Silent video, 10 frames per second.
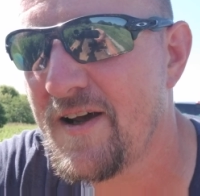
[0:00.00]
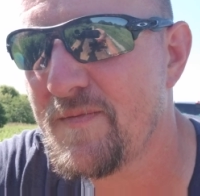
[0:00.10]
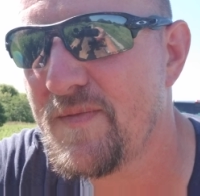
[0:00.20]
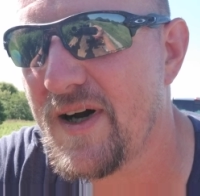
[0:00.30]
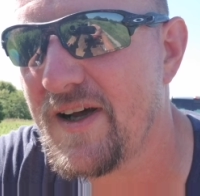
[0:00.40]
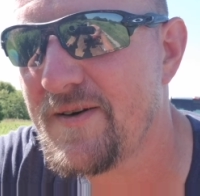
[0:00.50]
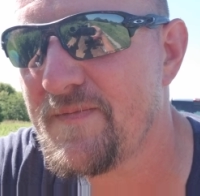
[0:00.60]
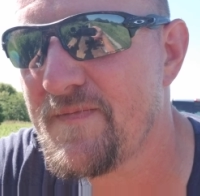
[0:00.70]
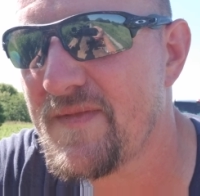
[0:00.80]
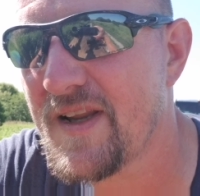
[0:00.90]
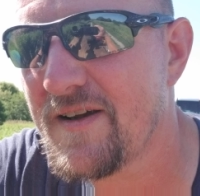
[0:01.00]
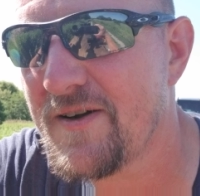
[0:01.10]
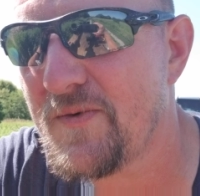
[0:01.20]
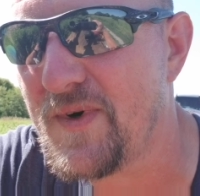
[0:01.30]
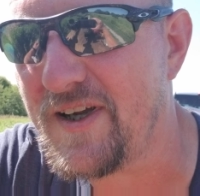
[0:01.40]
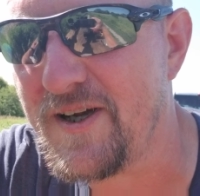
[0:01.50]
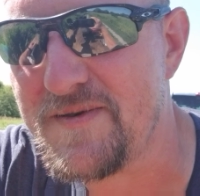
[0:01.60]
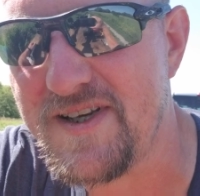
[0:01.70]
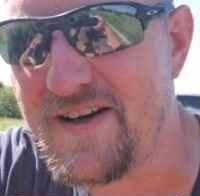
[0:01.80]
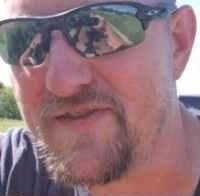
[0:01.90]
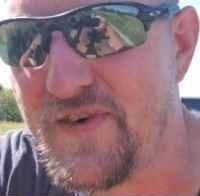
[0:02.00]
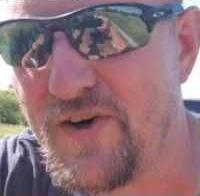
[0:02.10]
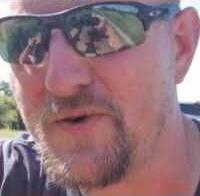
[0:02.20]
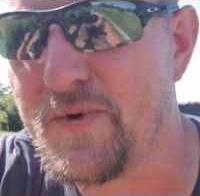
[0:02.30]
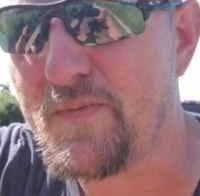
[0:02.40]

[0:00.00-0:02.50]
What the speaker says: But when it comes down to variable